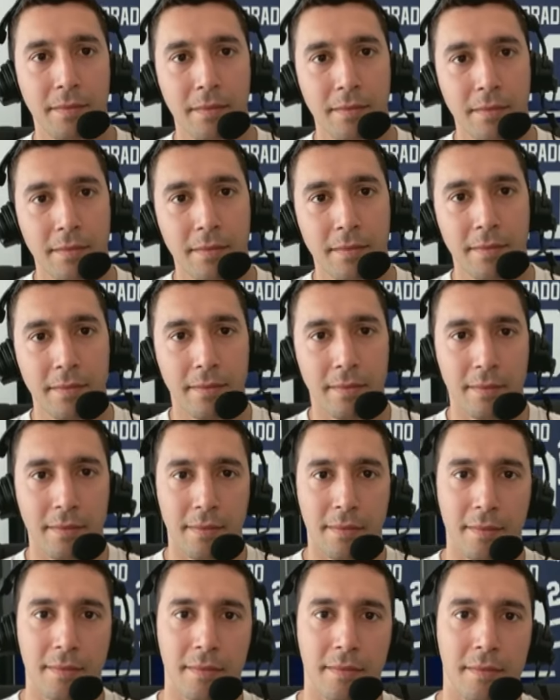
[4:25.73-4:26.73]

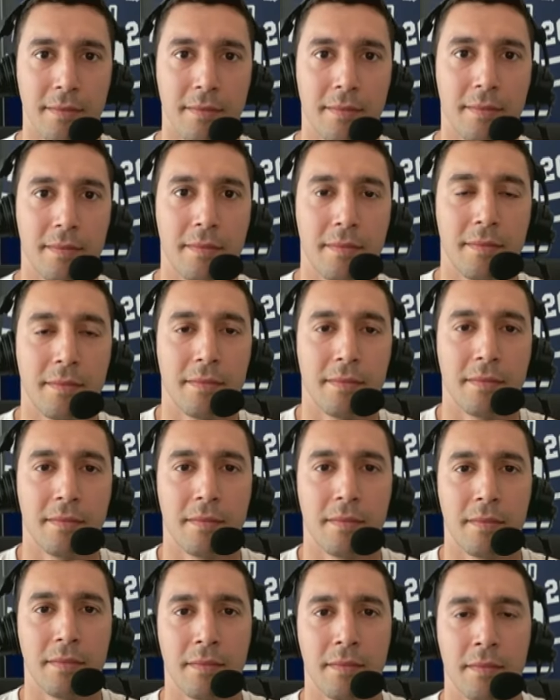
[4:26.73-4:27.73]

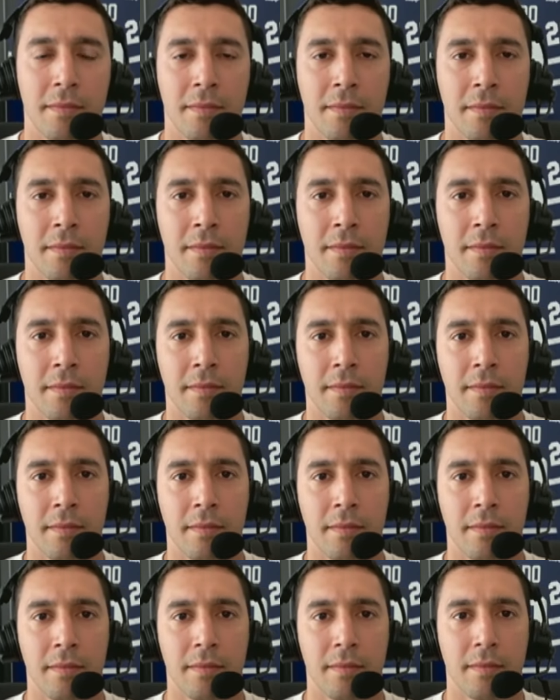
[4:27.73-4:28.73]

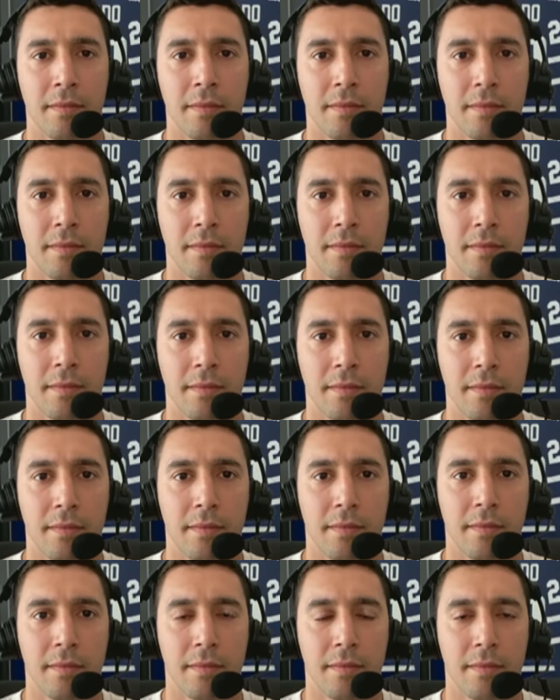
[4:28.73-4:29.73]

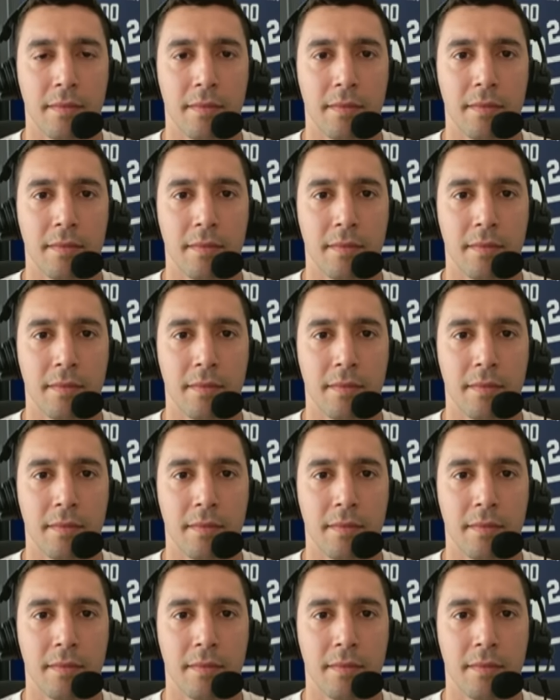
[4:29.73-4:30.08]
(not speaking)